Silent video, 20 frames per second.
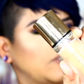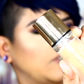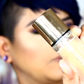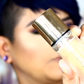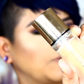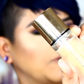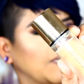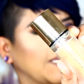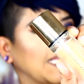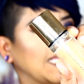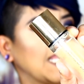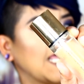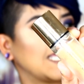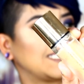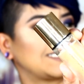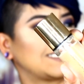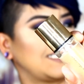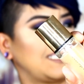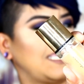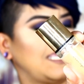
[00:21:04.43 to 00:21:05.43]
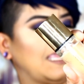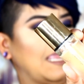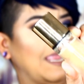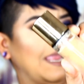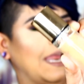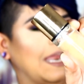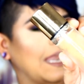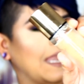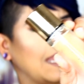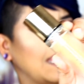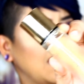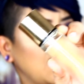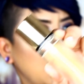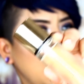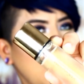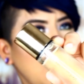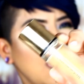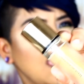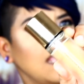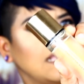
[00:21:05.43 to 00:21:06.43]
super classy and
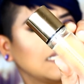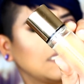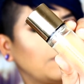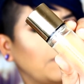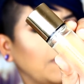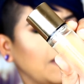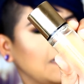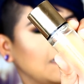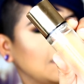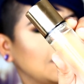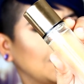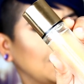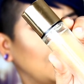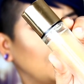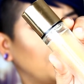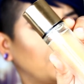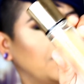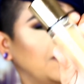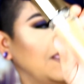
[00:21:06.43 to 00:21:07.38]
expensive.